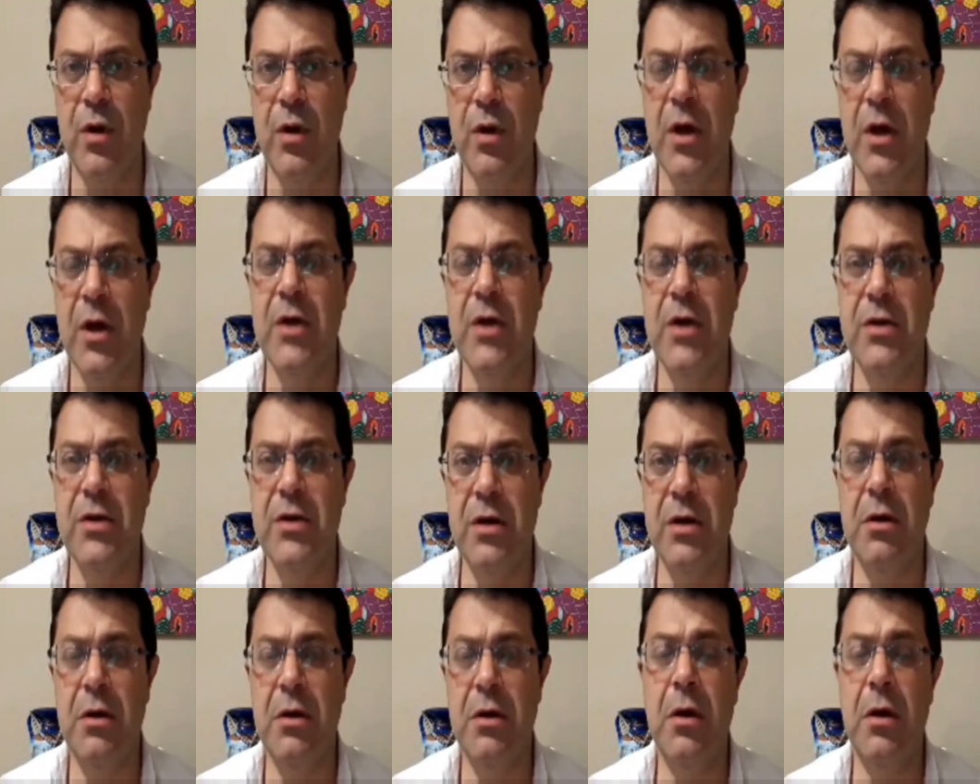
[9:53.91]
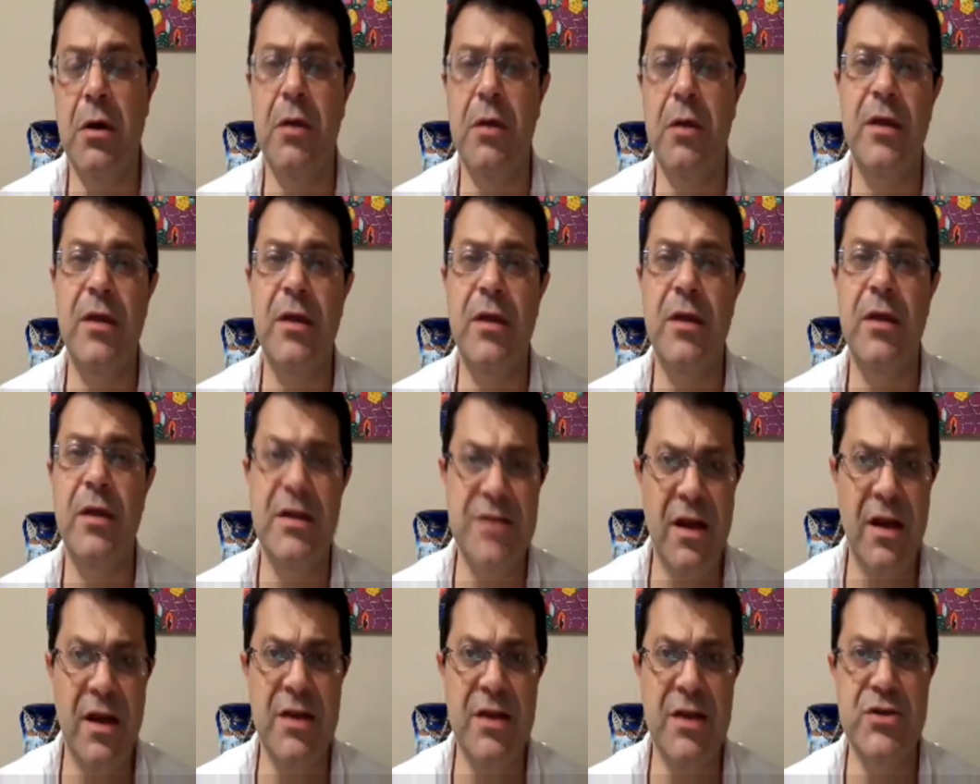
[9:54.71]
The
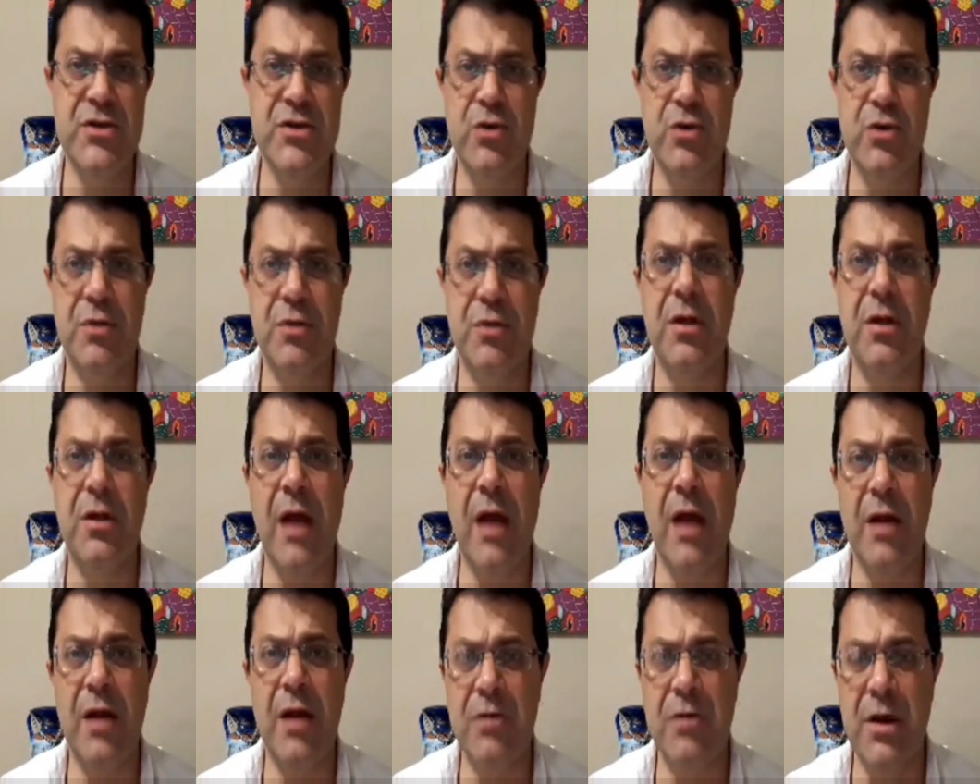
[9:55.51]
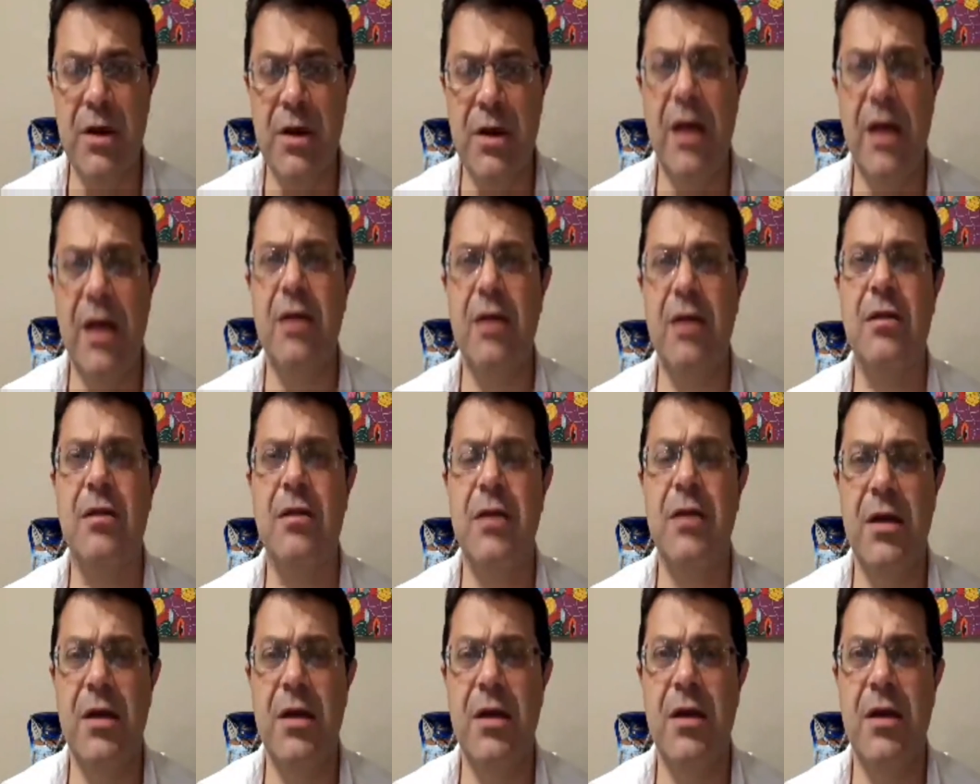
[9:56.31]
Israelis should calculate
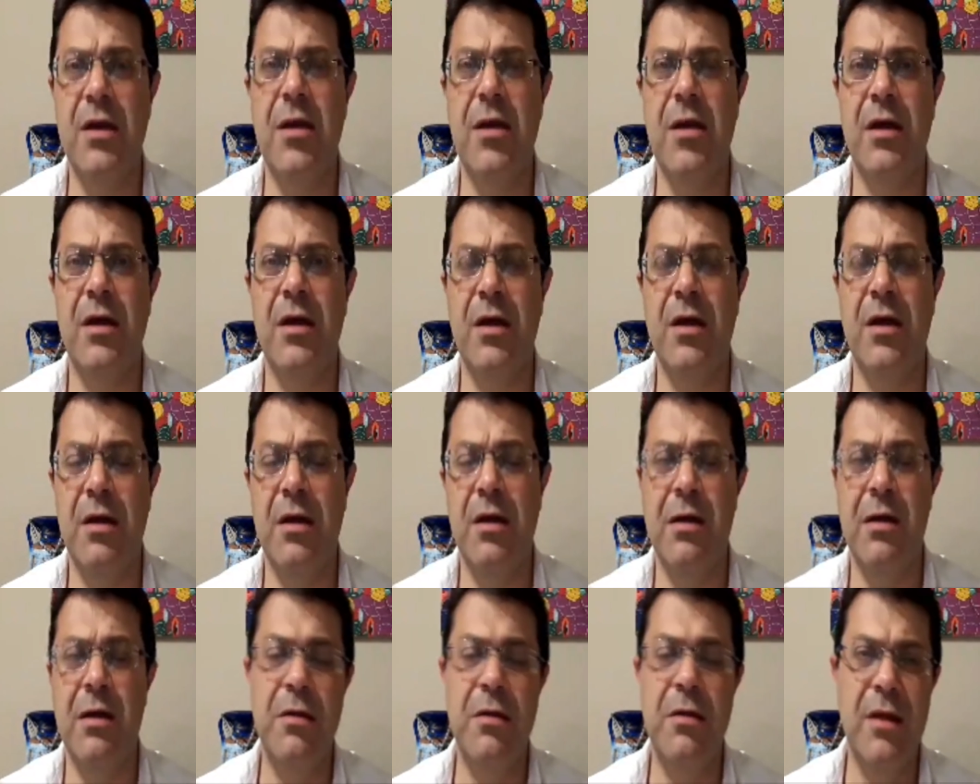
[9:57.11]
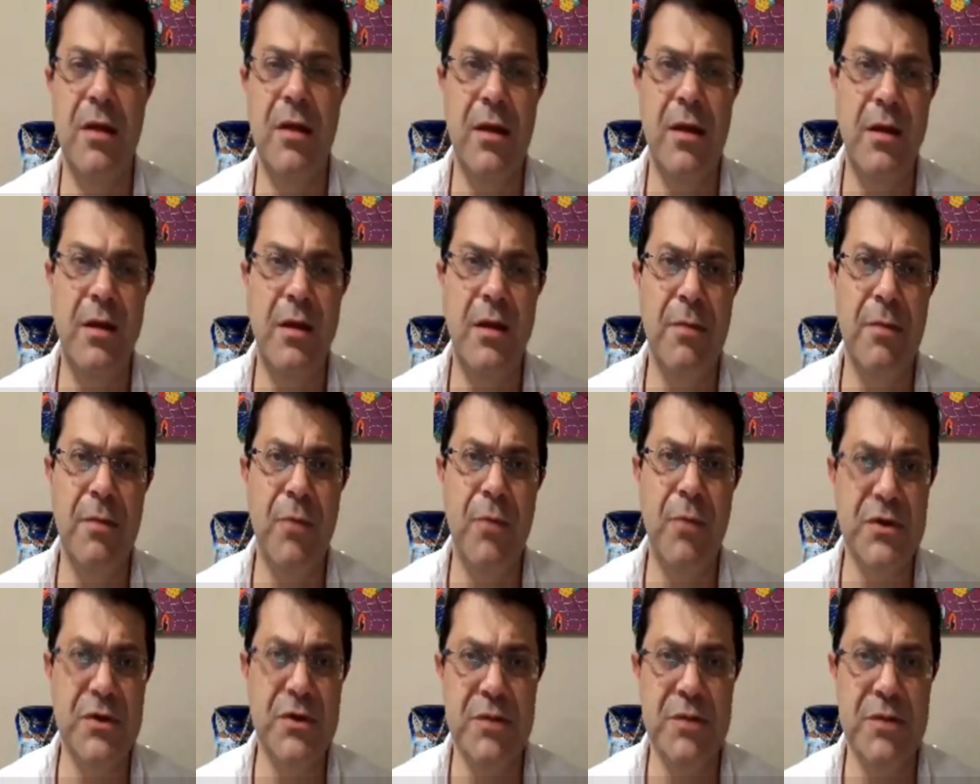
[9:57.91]
the
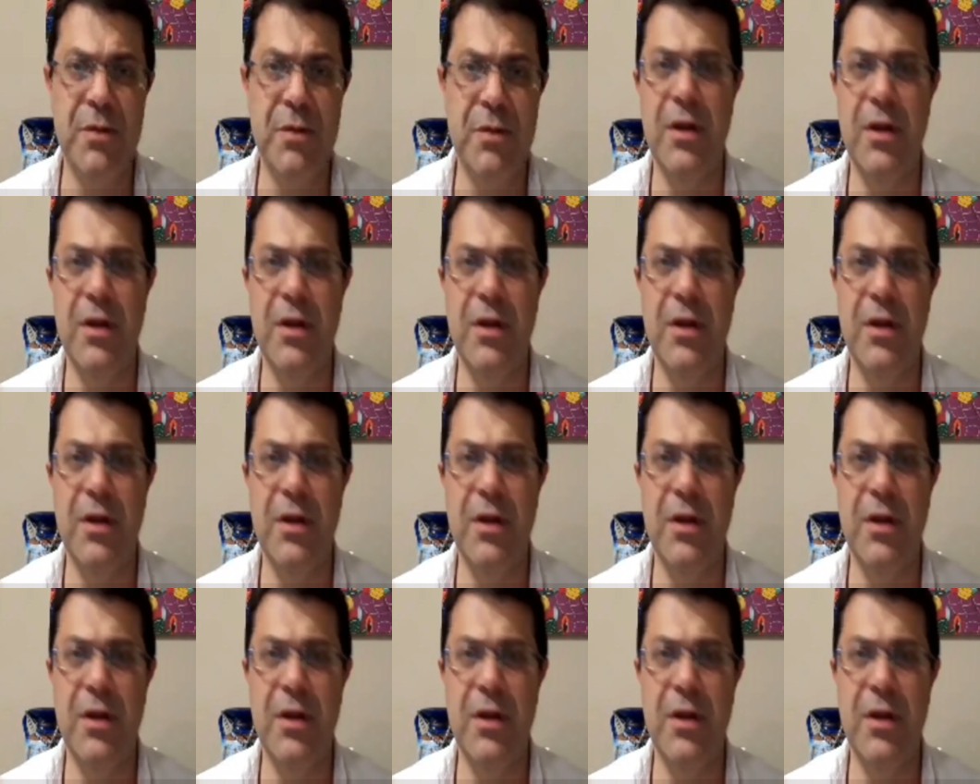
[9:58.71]
possible